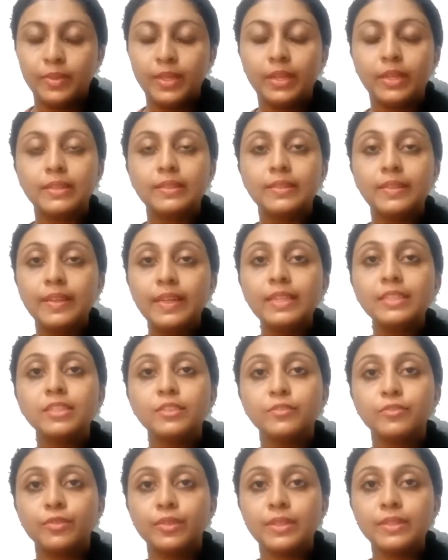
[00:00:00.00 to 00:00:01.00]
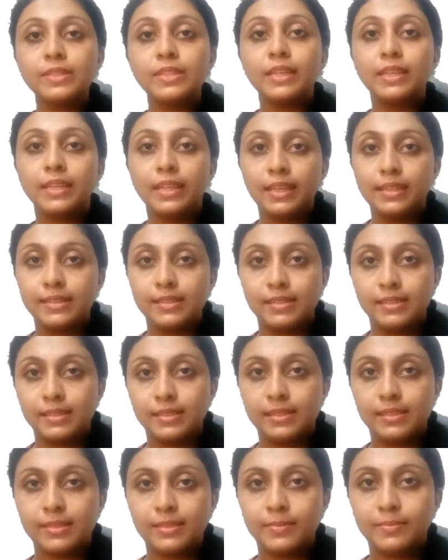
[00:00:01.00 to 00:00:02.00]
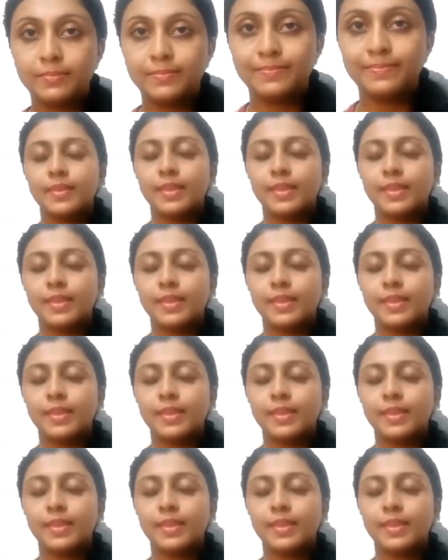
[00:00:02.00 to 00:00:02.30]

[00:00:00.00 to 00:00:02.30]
There are 3 different cases.